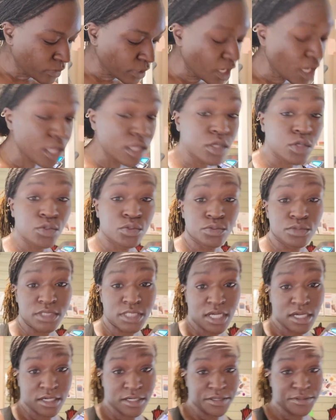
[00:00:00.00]
alone
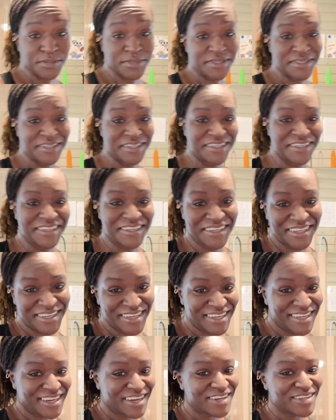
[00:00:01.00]
time,
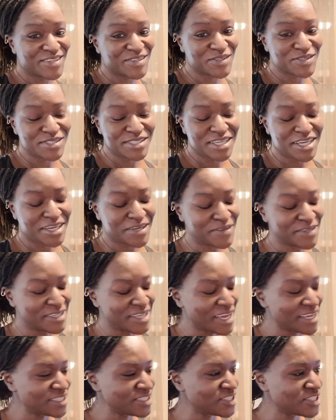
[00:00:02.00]
and
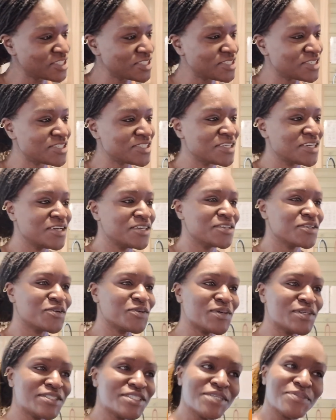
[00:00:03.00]
that's just
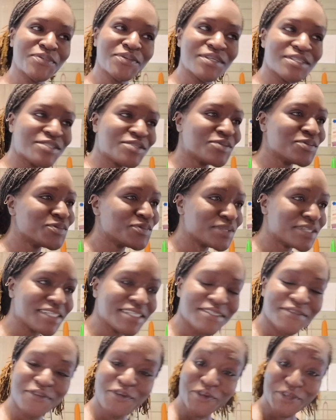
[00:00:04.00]
going deeper into
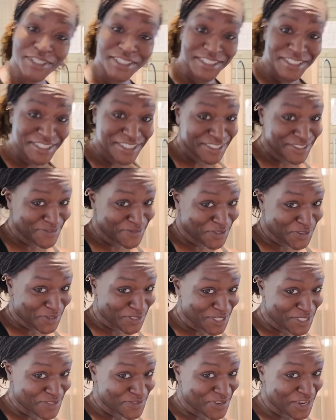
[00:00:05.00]
what focus,
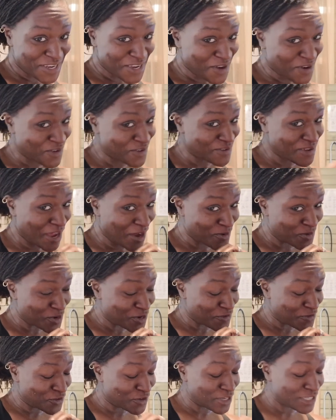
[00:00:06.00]
right, y'all? Our
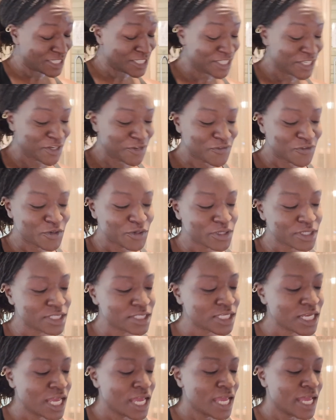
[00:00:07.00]
word for this year,
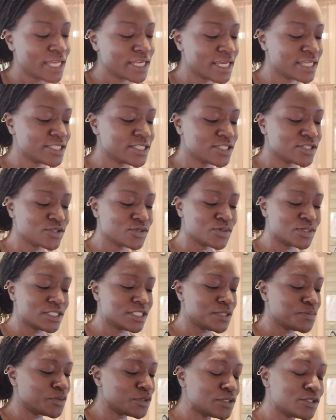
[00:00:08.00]
focus. And that's just going
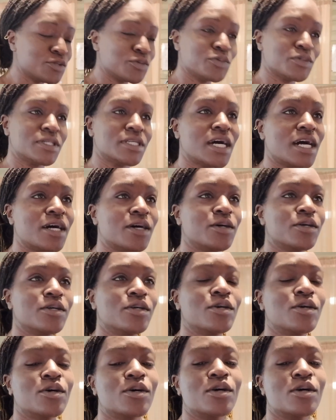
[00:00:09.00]
deeper into what I